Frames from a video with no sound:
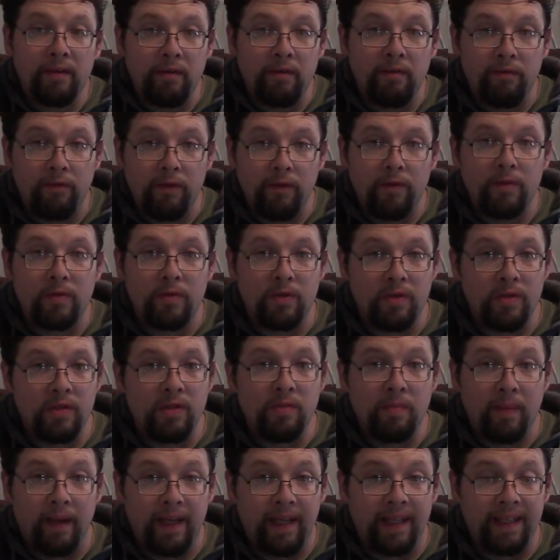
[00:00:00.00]
version to
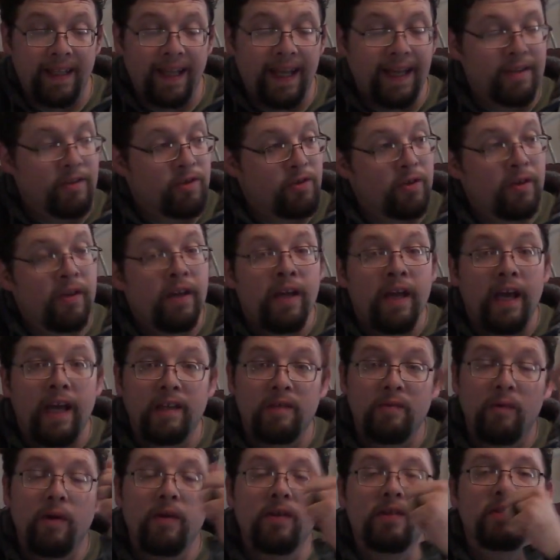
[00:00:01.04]
my collection, as
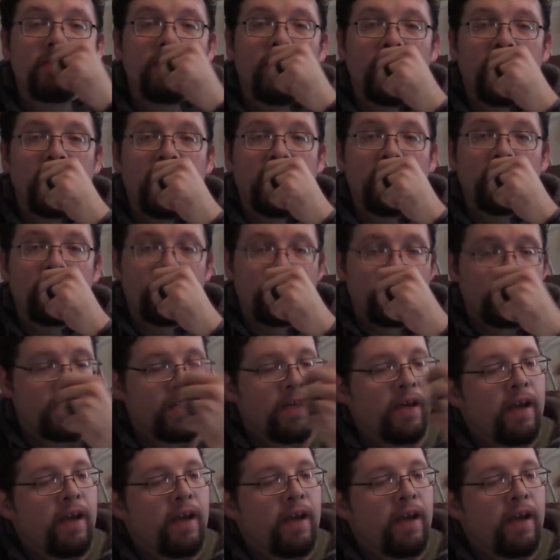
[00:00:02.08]
well as many others.